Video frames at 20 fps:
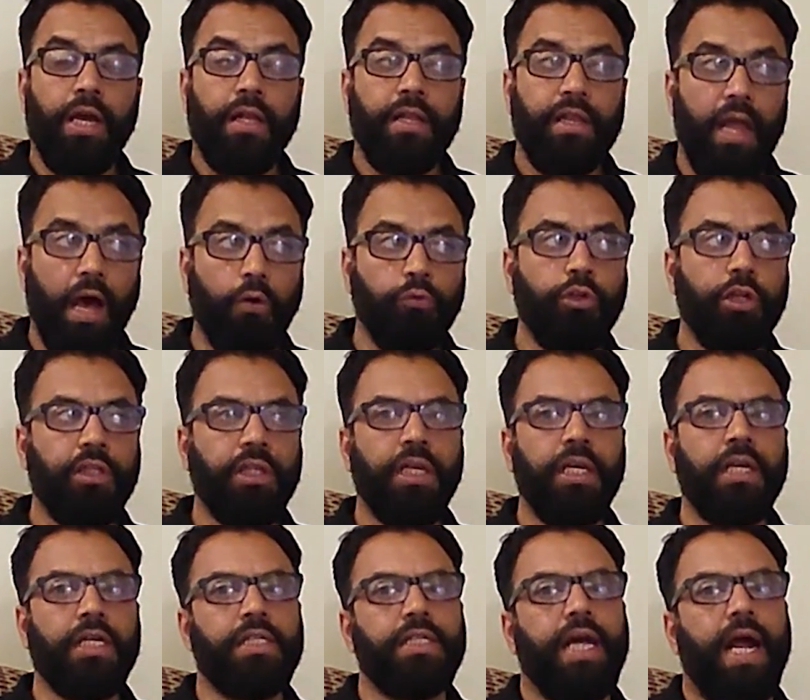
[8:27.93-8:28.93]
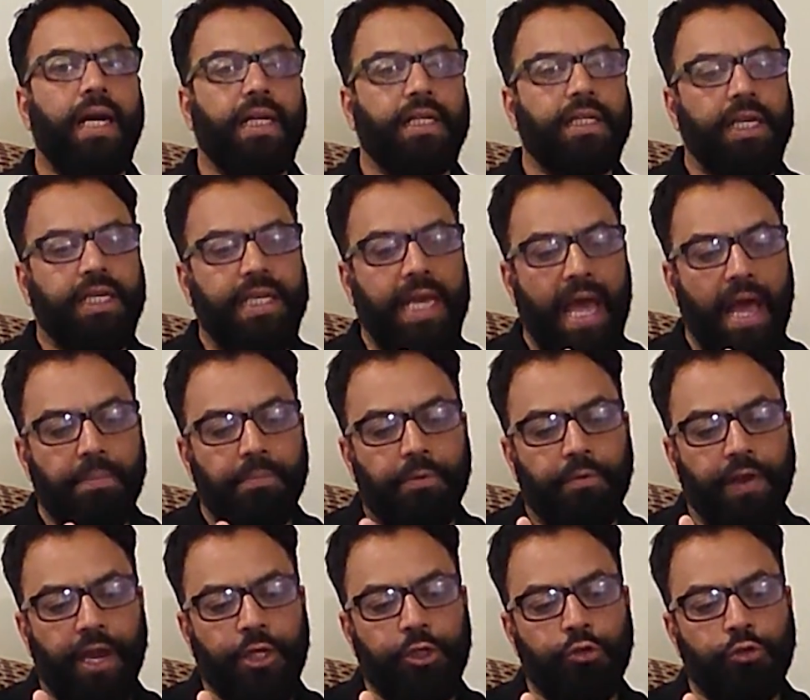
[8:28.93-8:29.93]
Now the thing is that the gap of
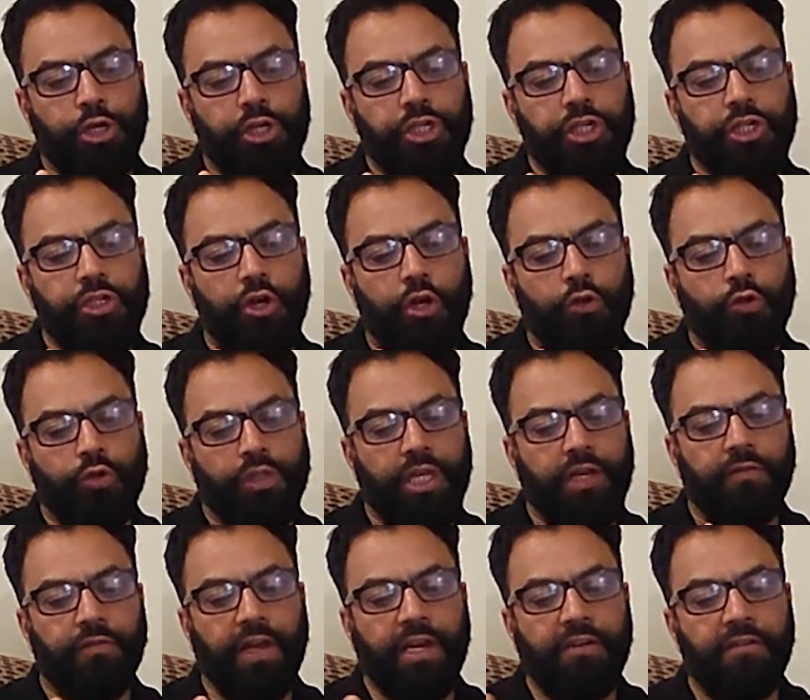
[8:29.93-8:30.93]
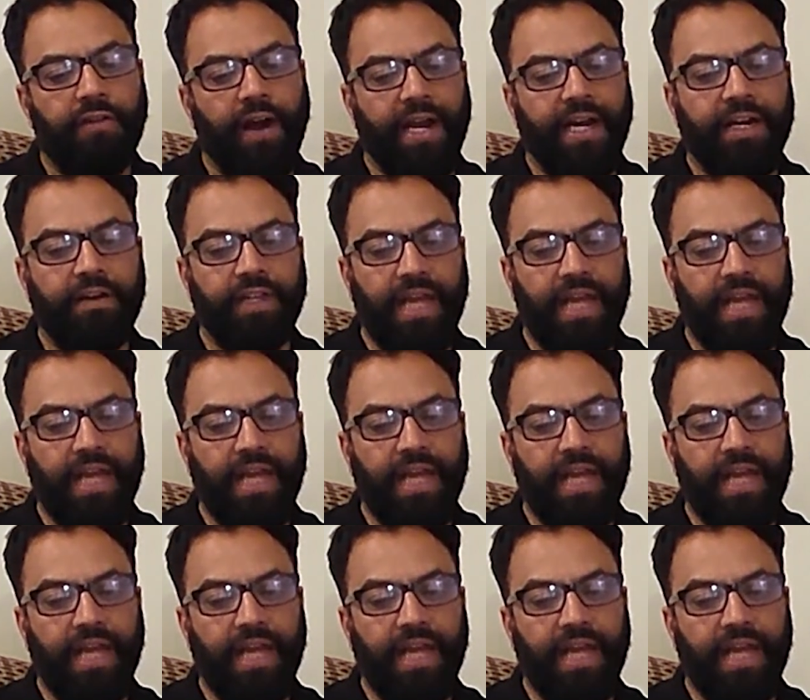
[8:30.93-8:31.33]
education is also there very wide.